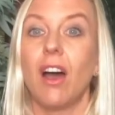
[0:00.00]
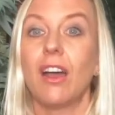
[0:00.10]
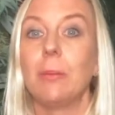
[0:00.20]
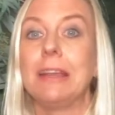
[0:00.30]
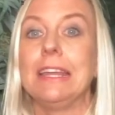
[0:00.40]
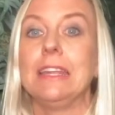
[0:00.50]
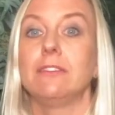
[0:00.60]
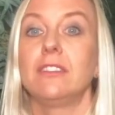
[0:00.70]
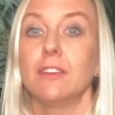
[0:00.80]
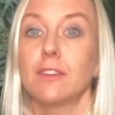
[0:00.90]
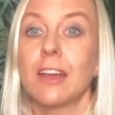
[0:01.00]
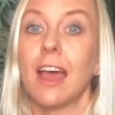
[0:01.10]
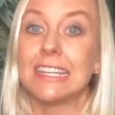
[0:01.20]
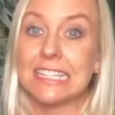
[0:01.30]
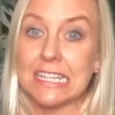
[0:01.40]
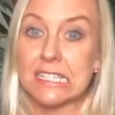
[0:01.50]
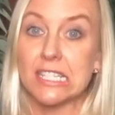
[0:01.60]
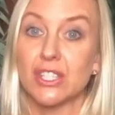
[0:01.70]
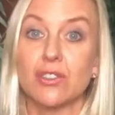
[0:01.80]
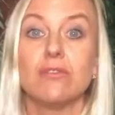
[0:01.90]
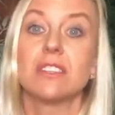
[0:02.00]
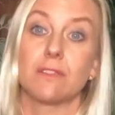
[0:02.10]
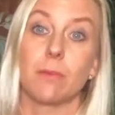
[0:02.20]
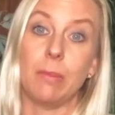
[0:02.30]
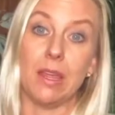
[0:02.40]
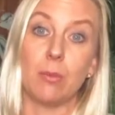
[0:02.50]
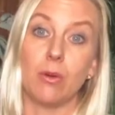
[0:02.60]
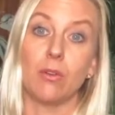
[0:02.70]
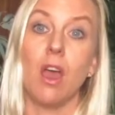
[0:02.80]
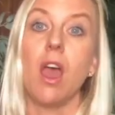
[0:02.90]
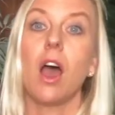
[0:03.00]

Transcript: I believe different ideas suit different people.